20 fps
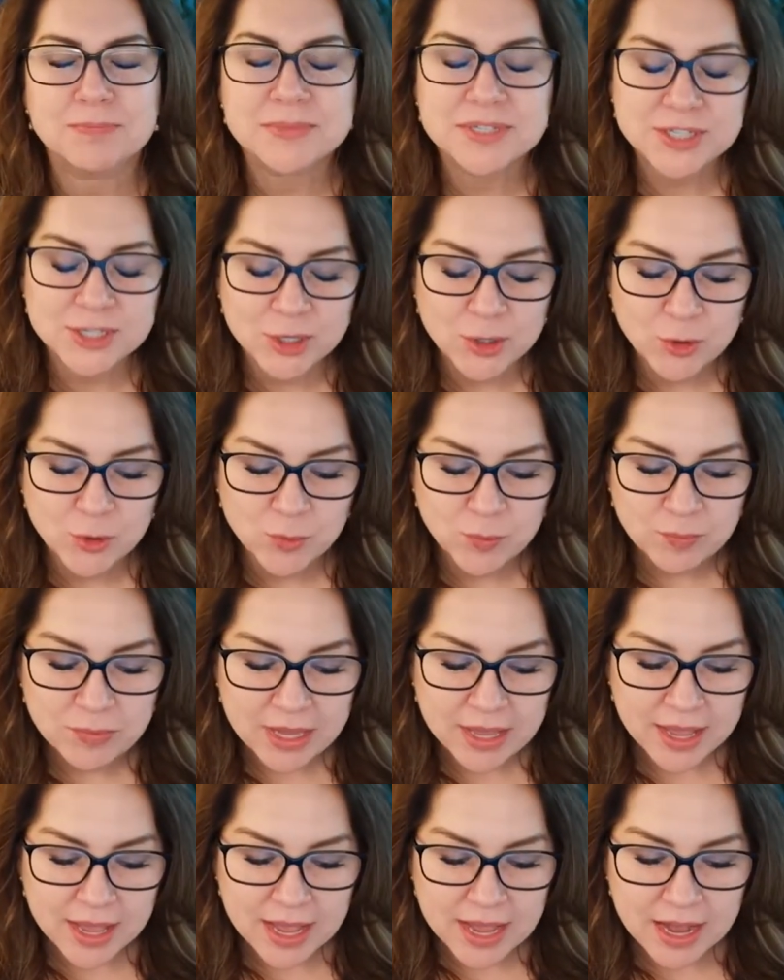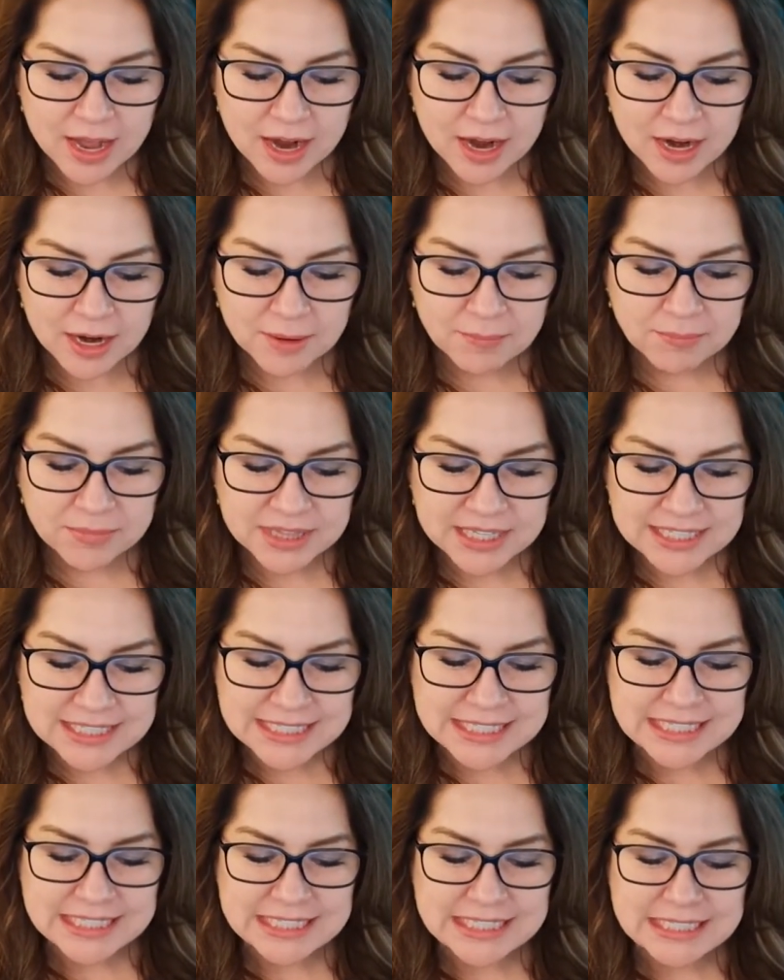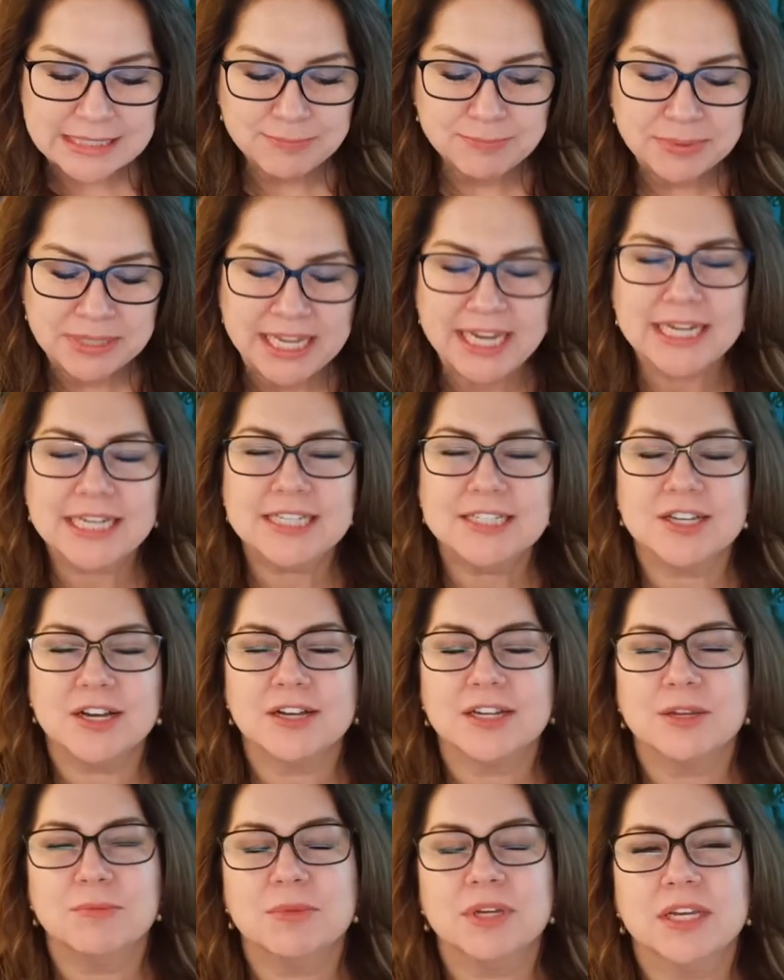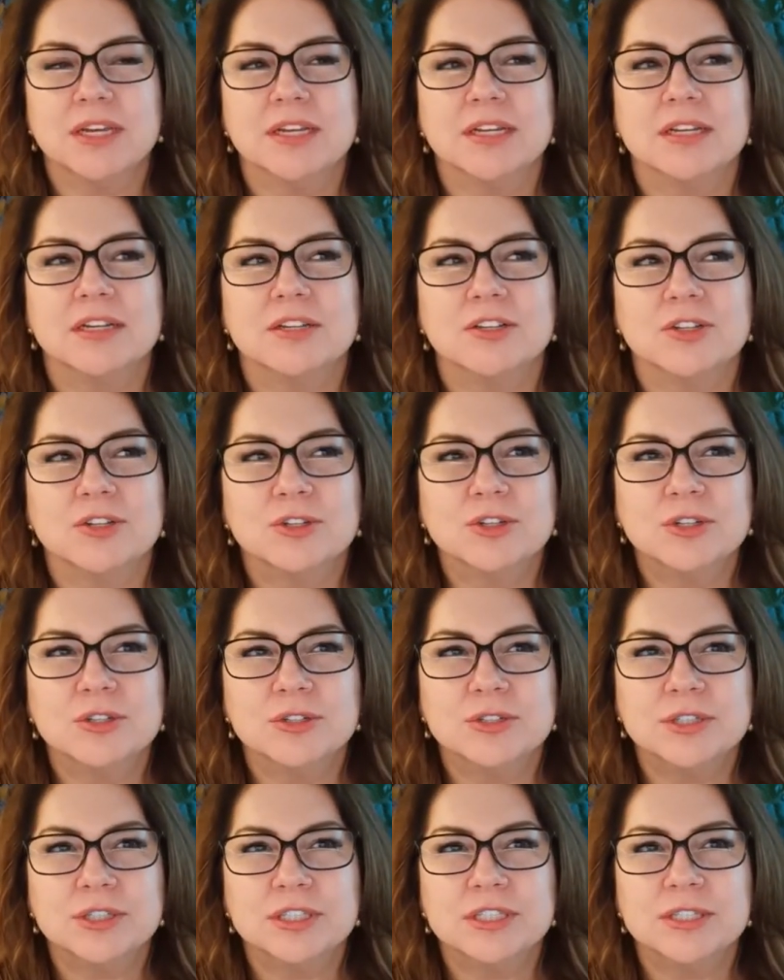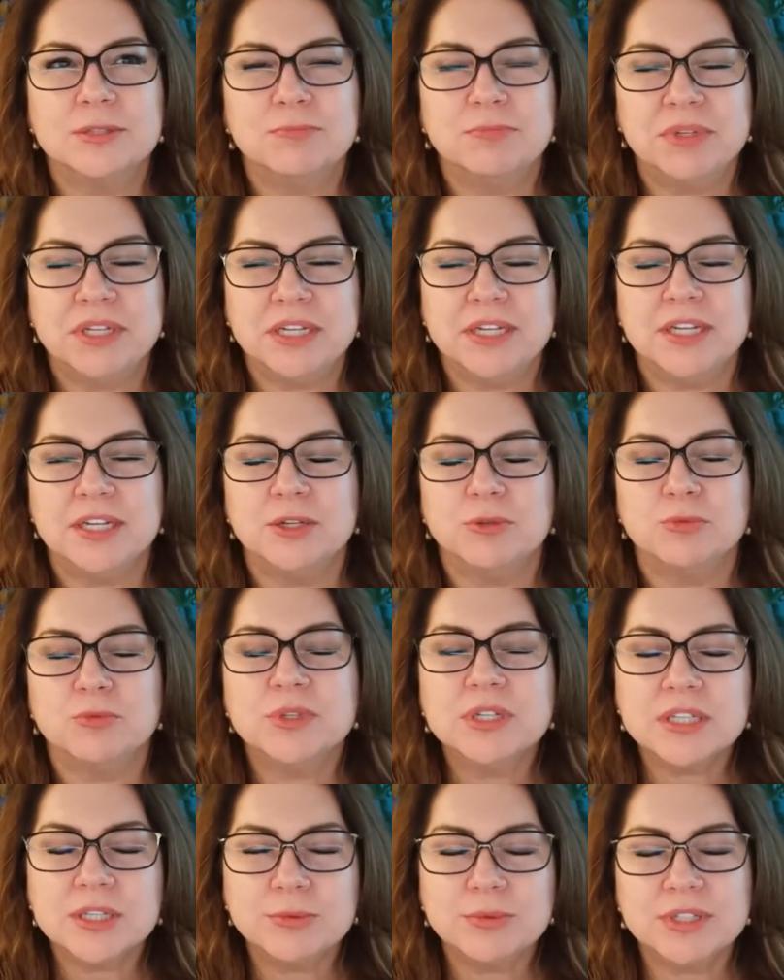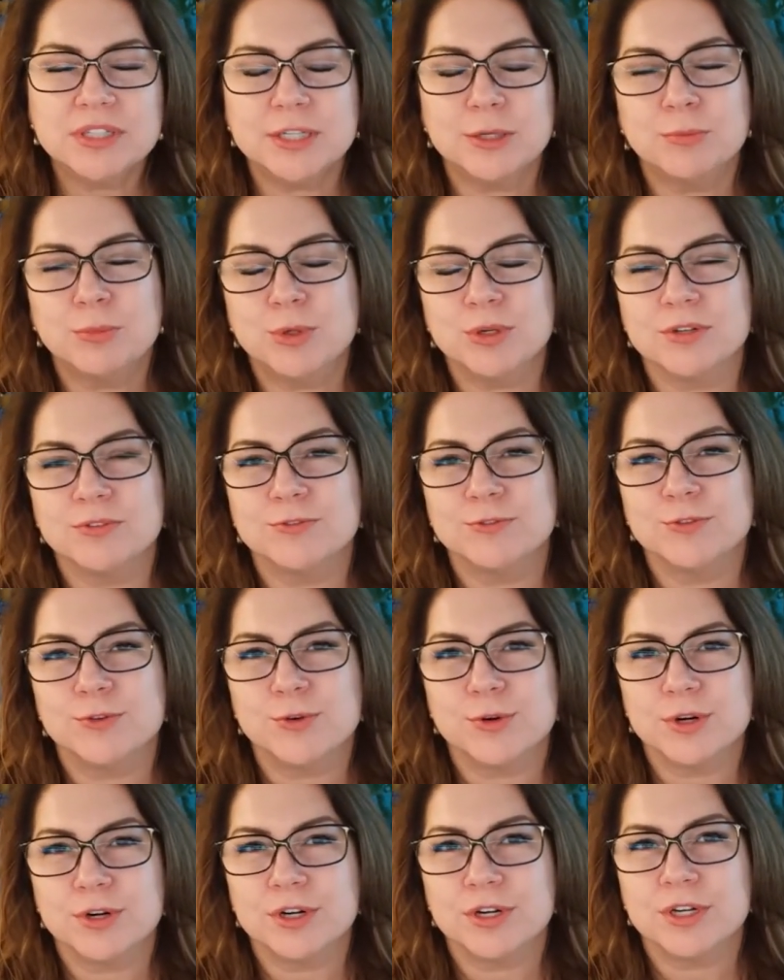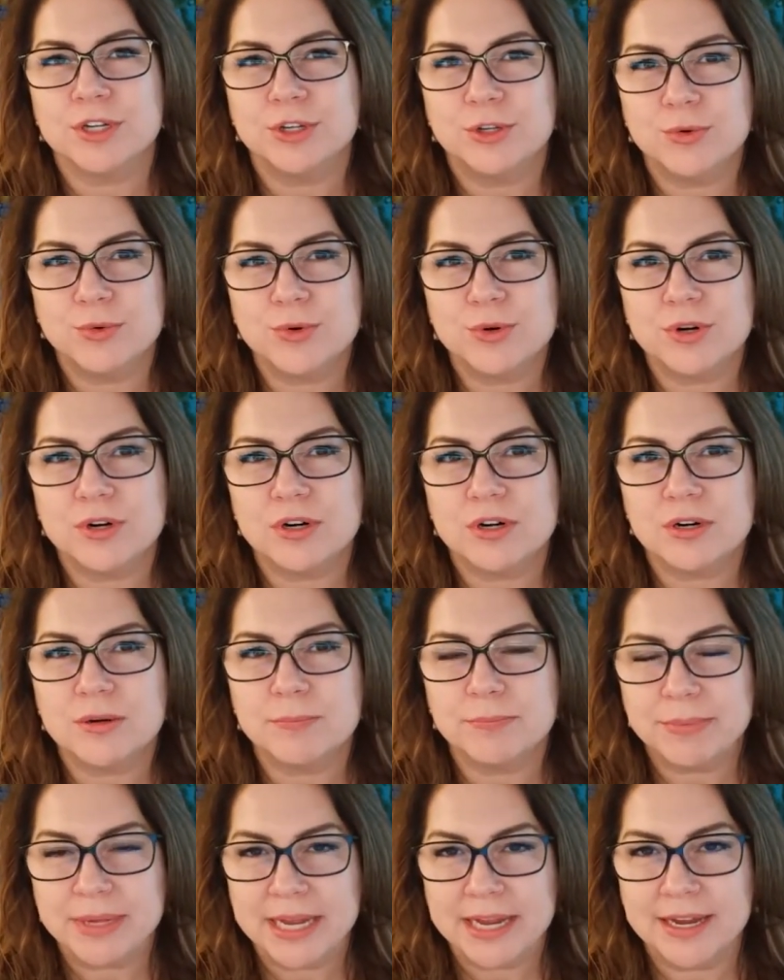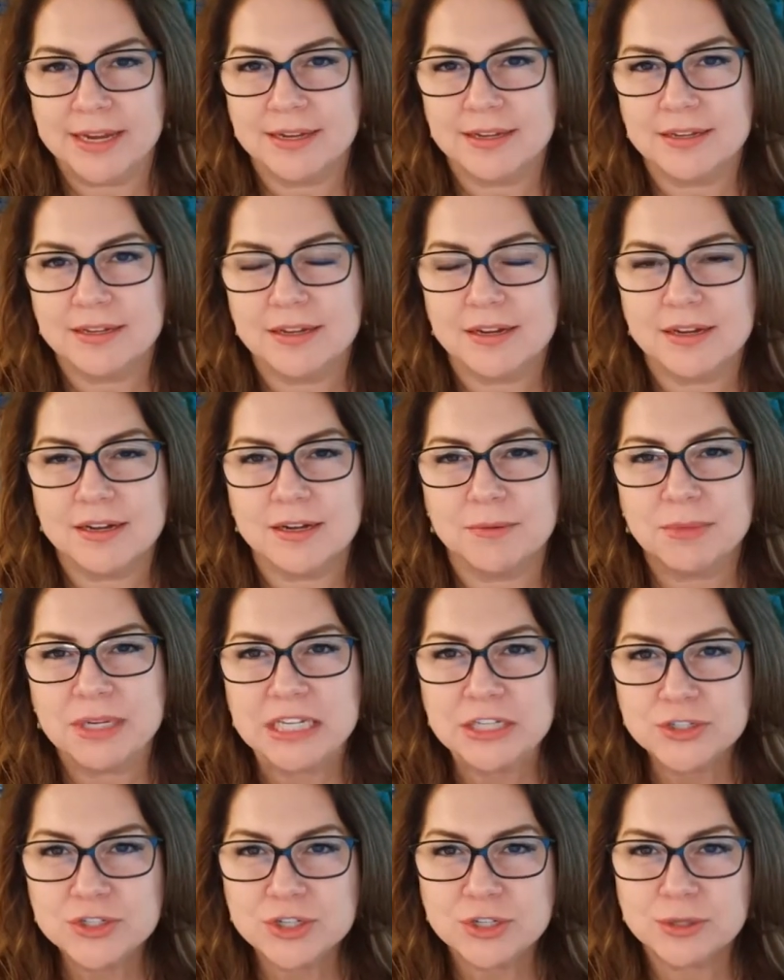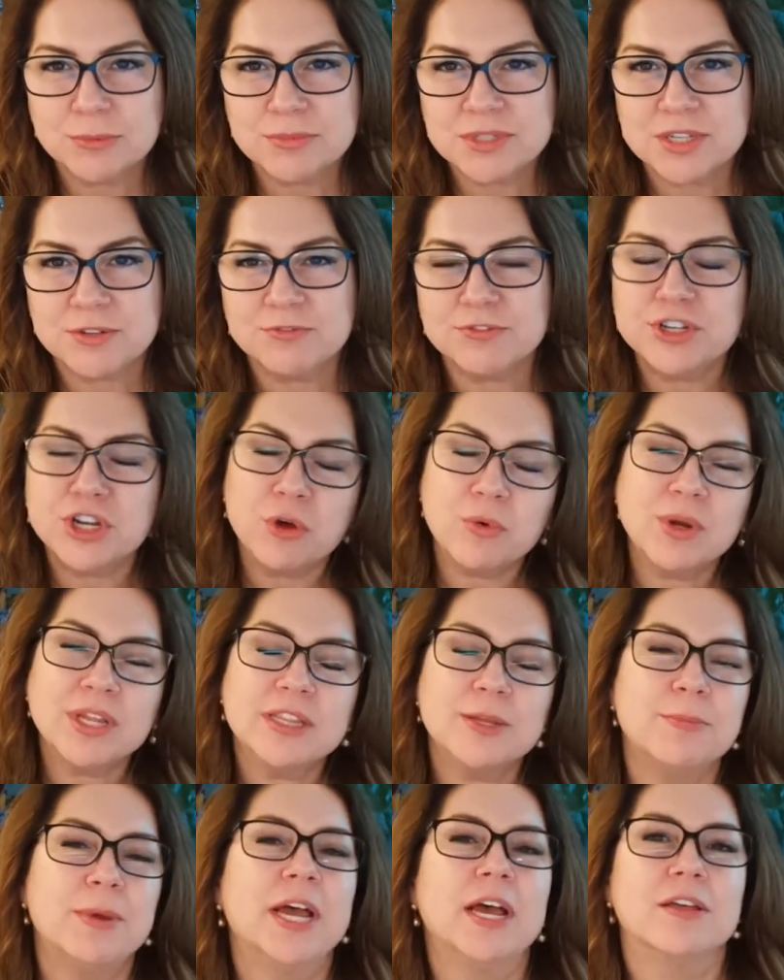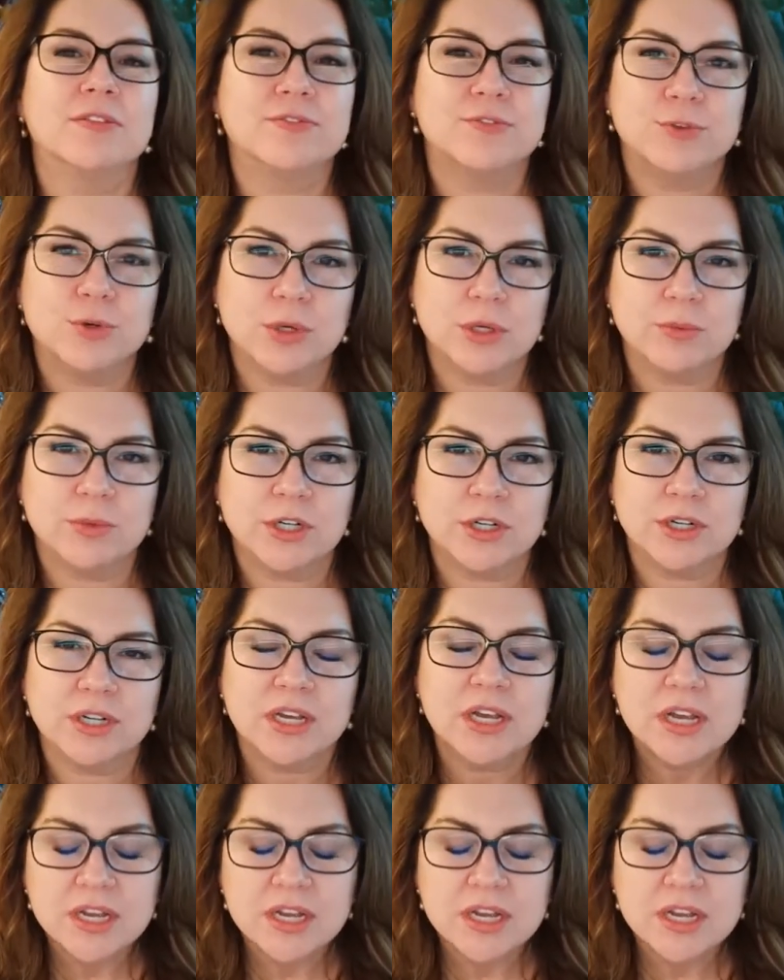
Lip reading: So this planning document could be really, really important for your bank in terms of knowing the path forward.